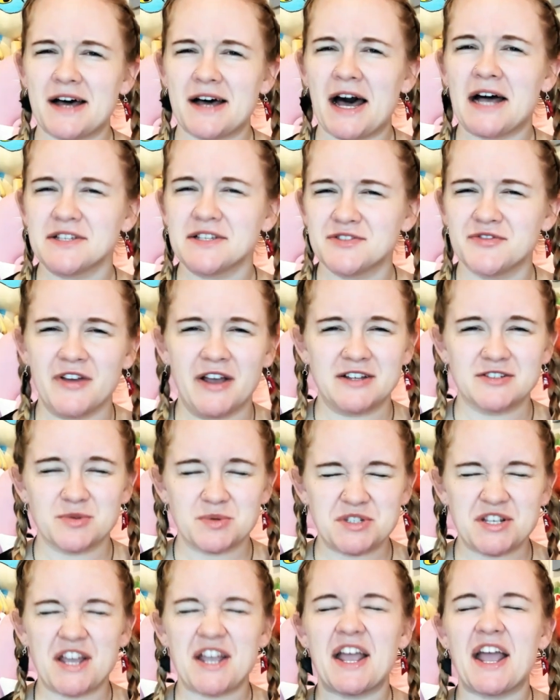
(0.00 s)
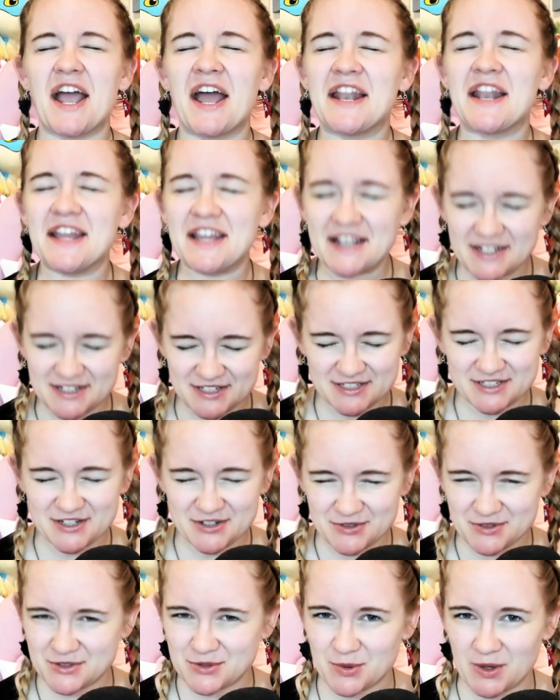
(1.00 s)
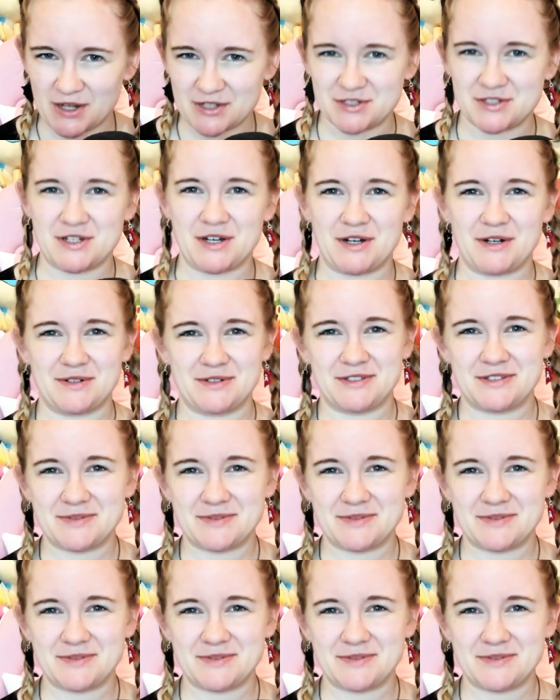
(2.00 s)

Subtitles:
Us fans will take any excuse to watch those.